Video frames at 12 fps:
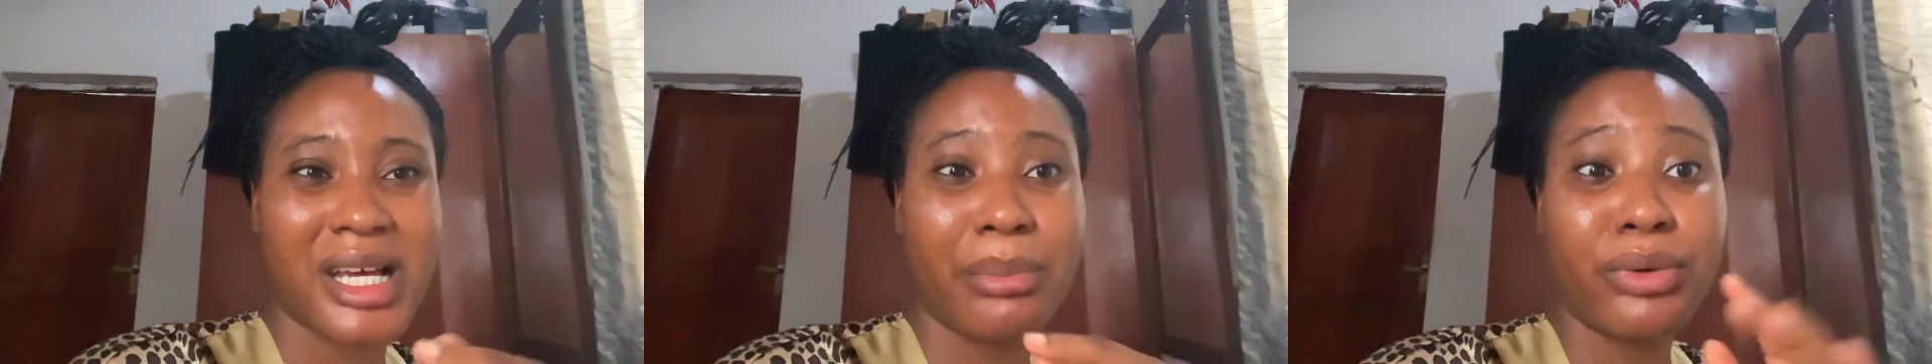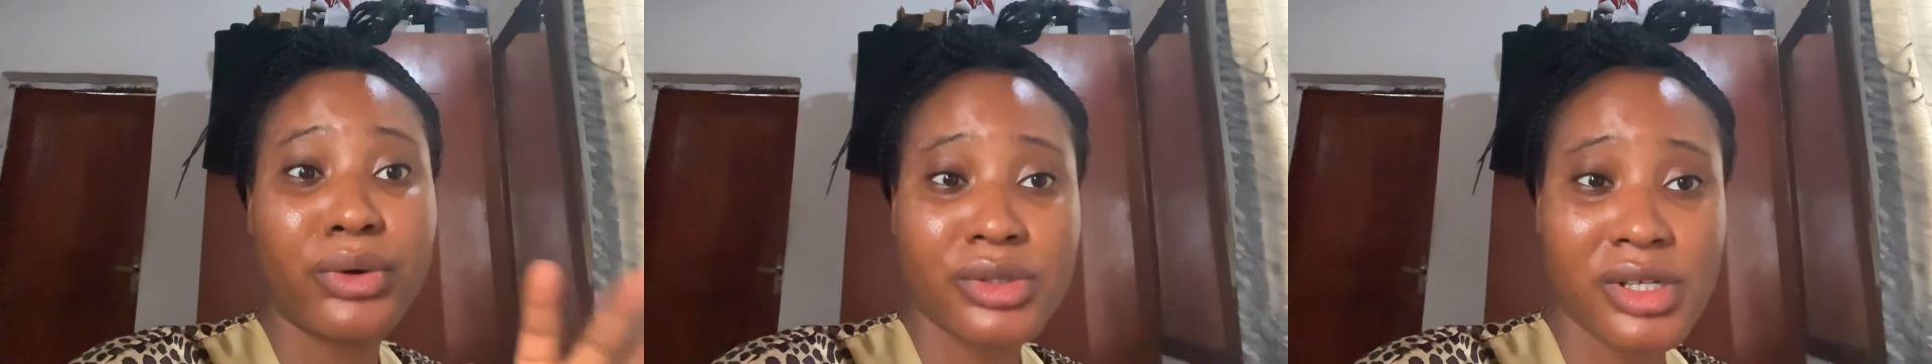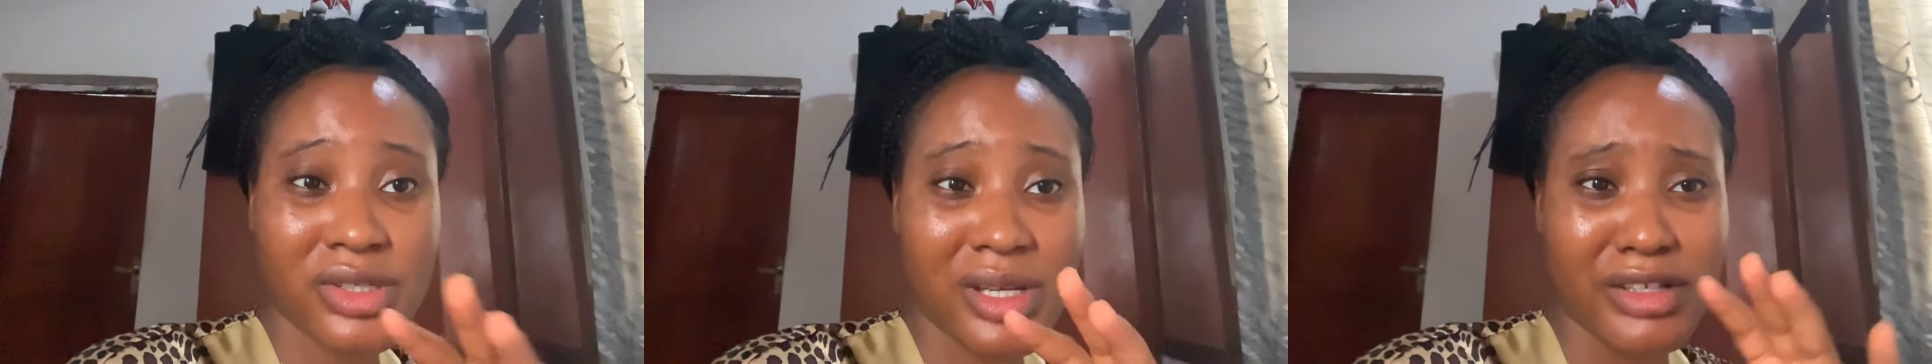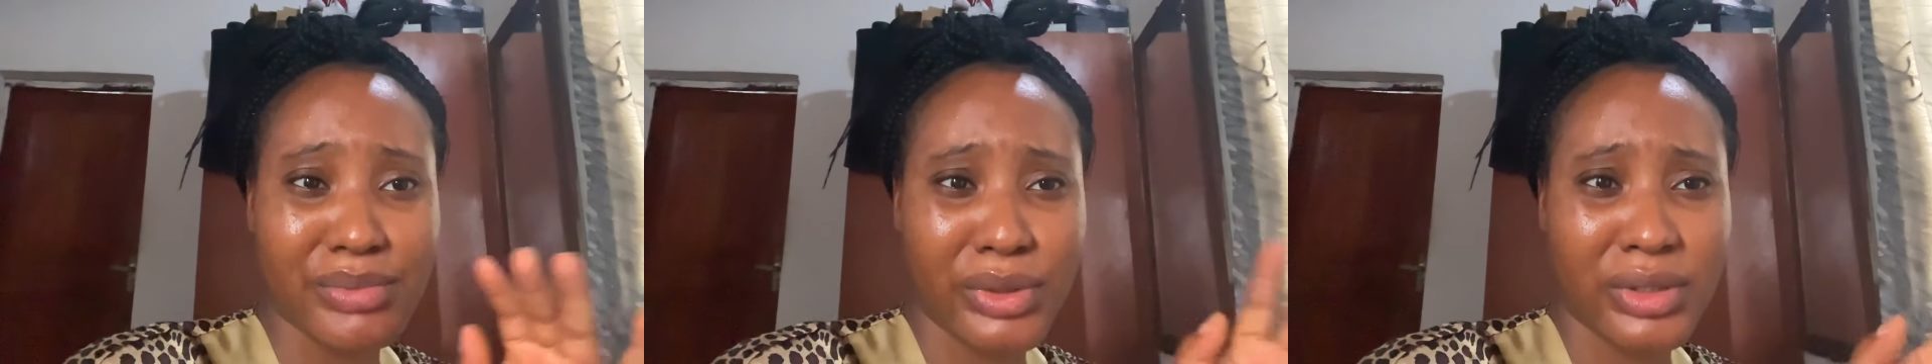Apoku doctor
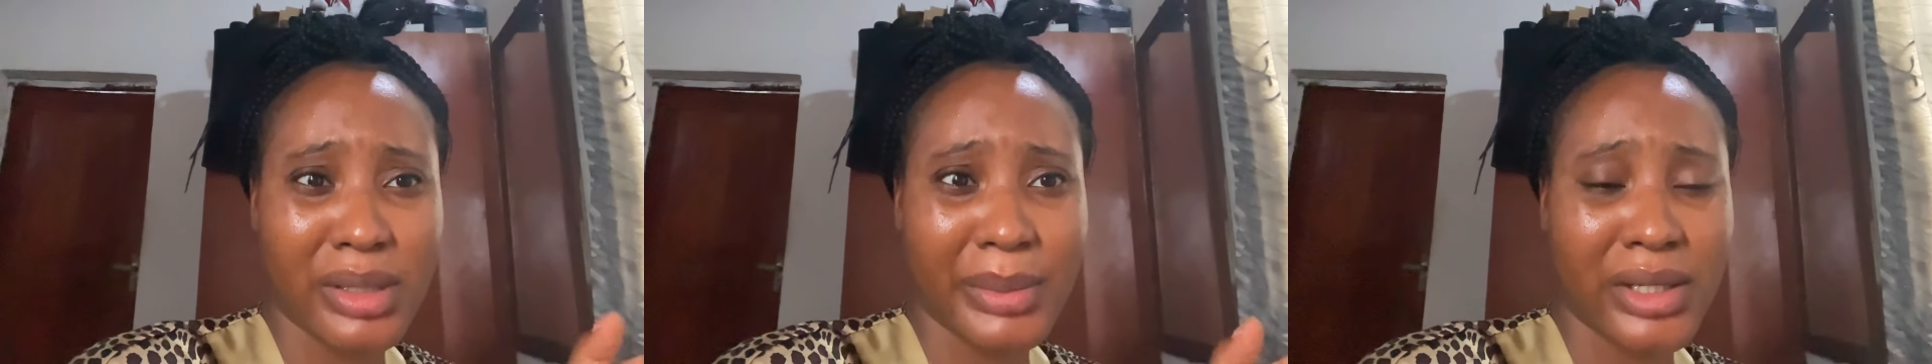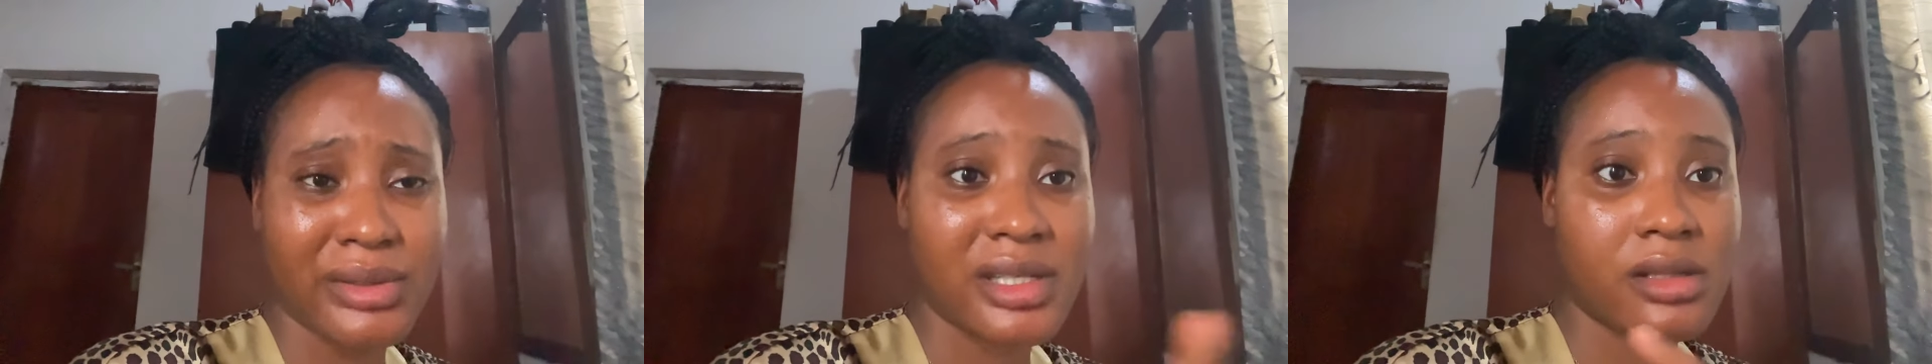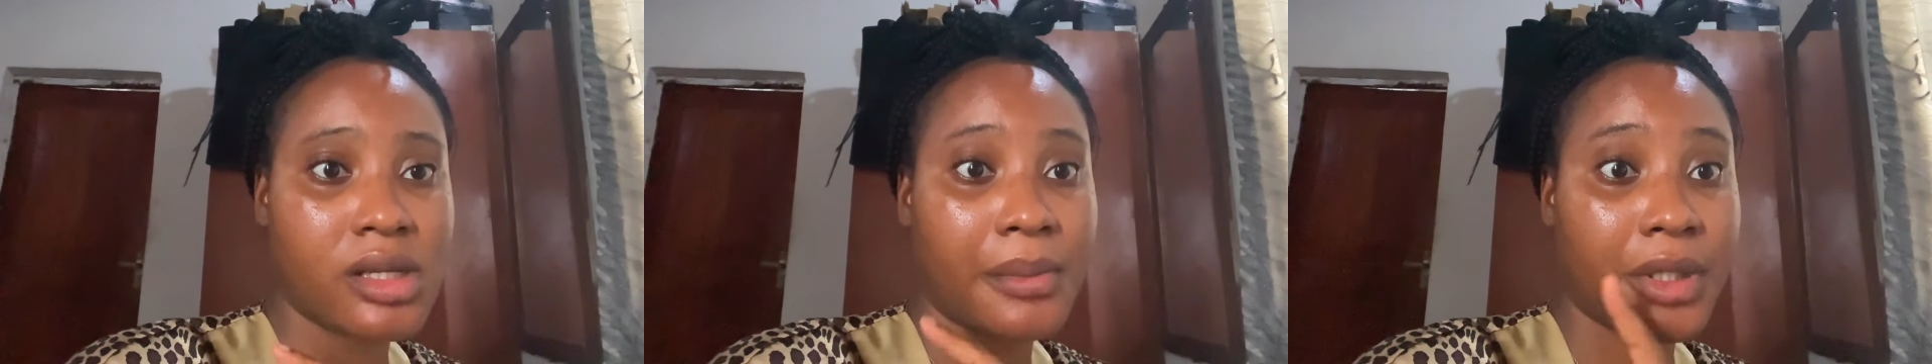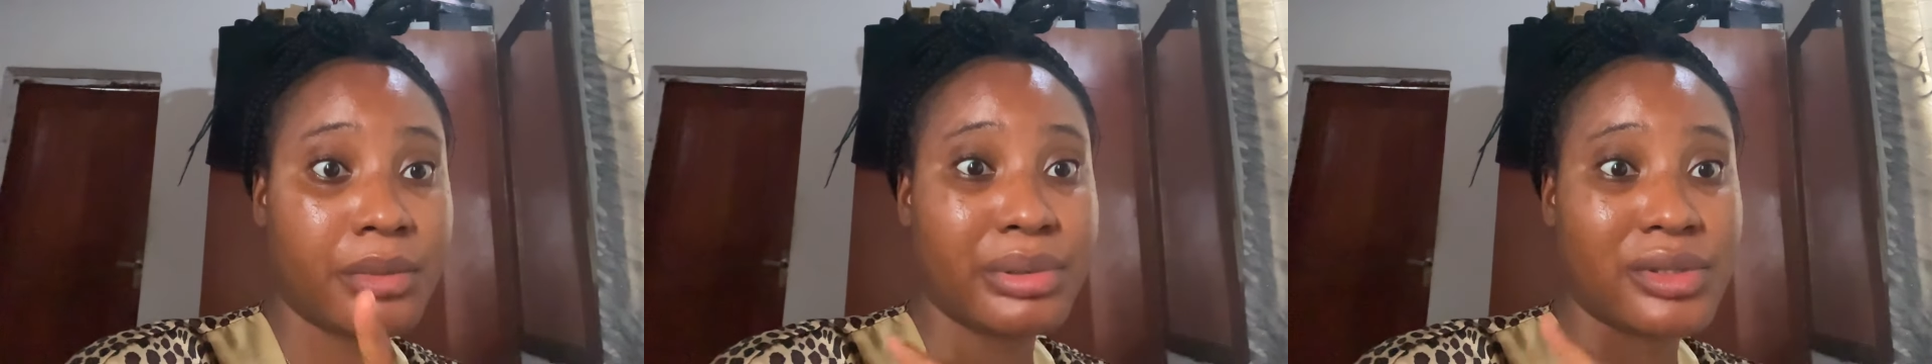has spoken about it, so
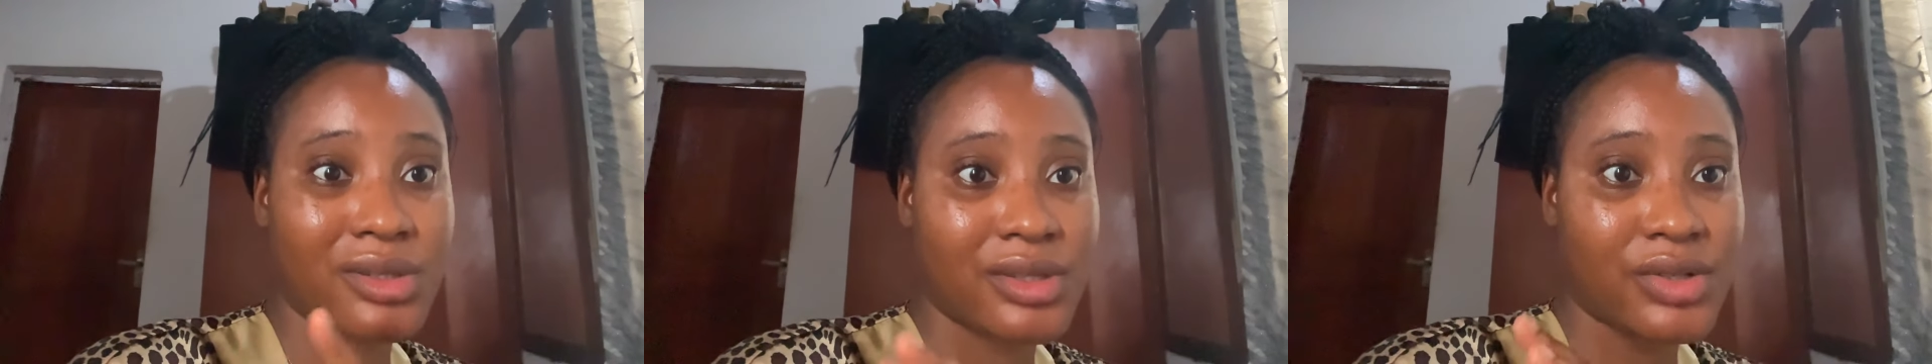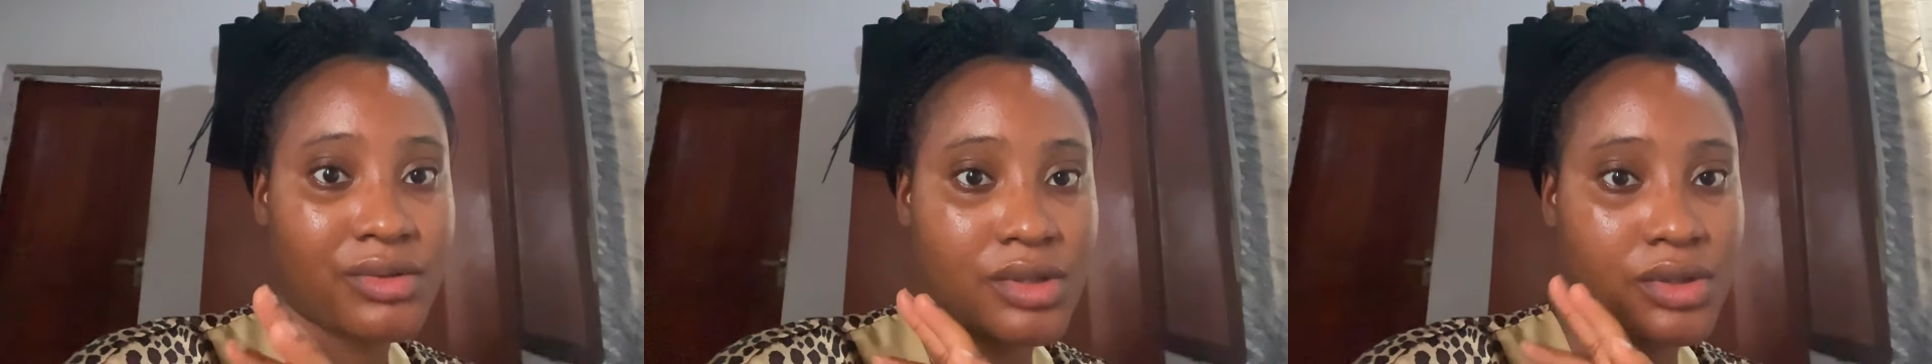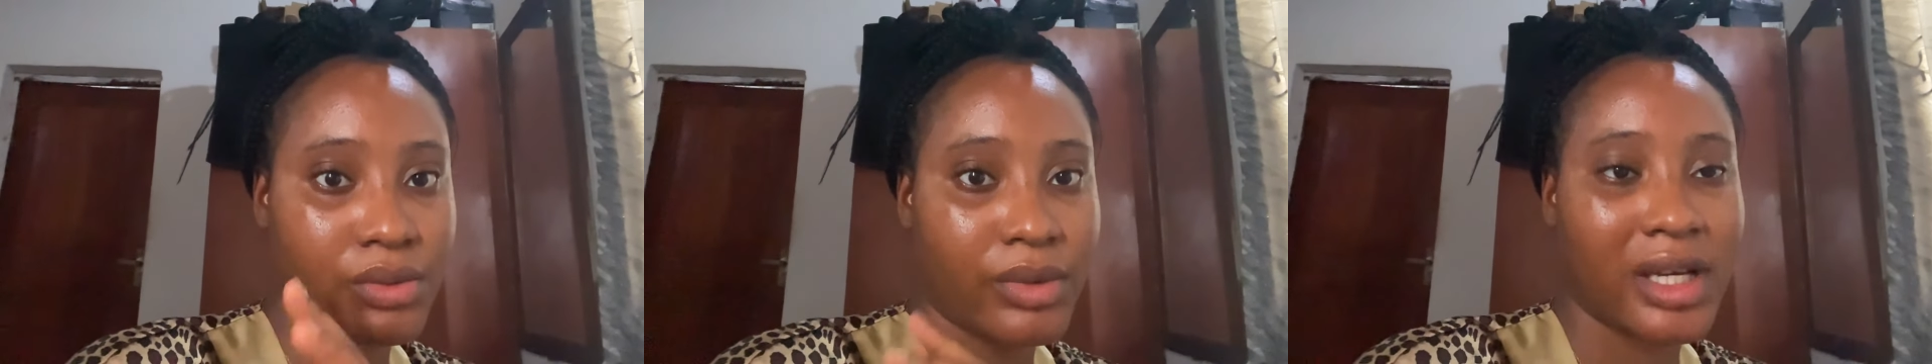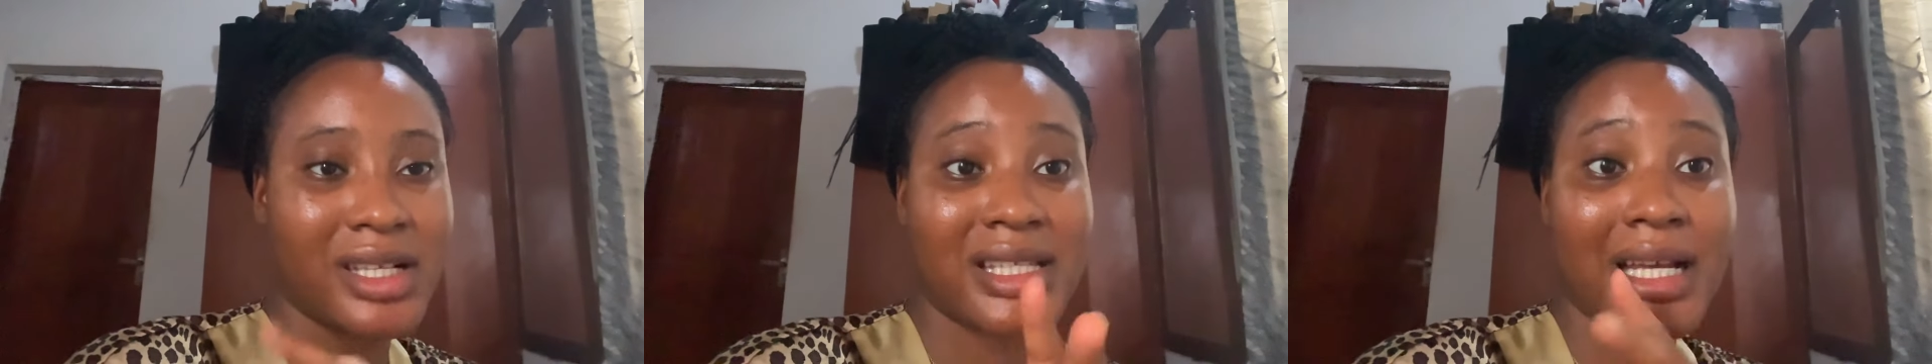I'm gonna put it on the screen somewhere. It